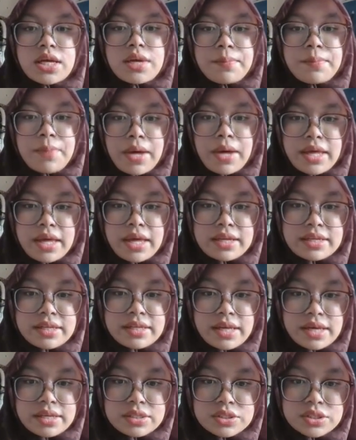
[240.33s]
by adding
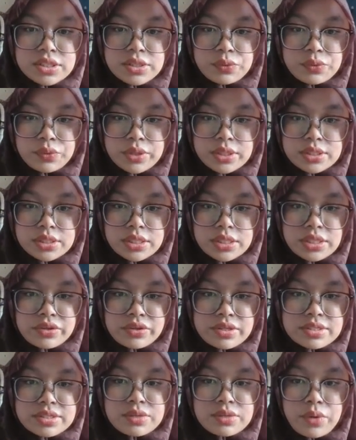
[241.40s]
edge with
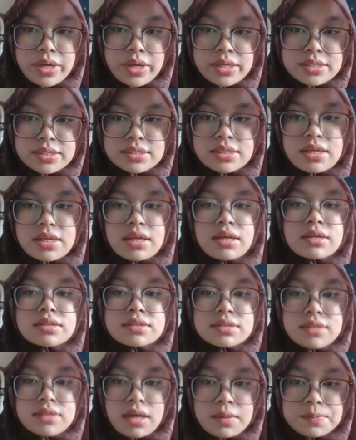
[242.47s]
increasing weights,
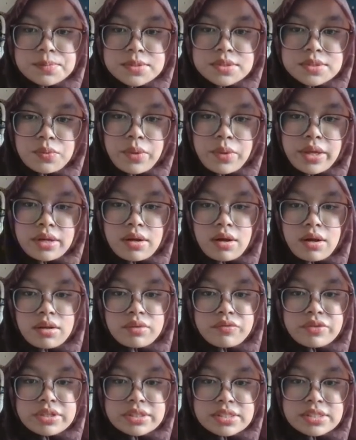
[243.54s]
stops when all
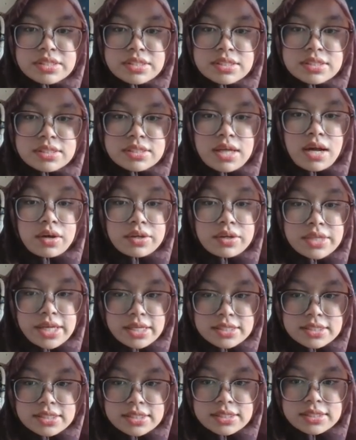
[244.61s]
vertices are
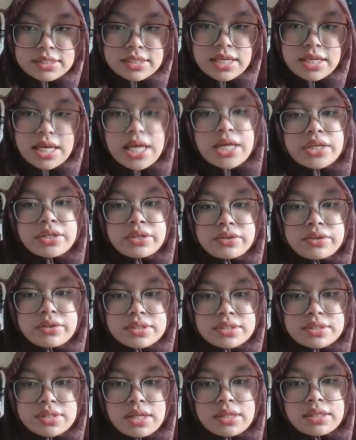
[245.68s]
connected. The
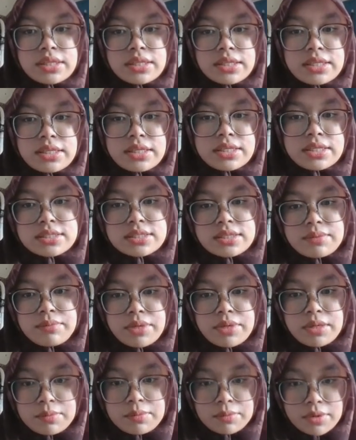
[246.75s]
result is a
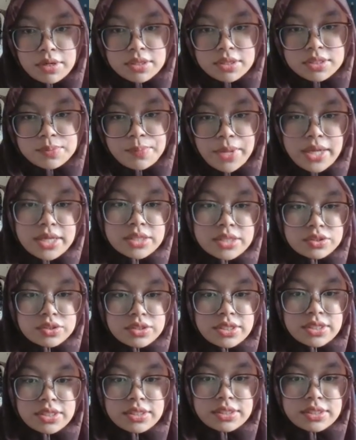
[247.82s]
minimum cost spanning tree.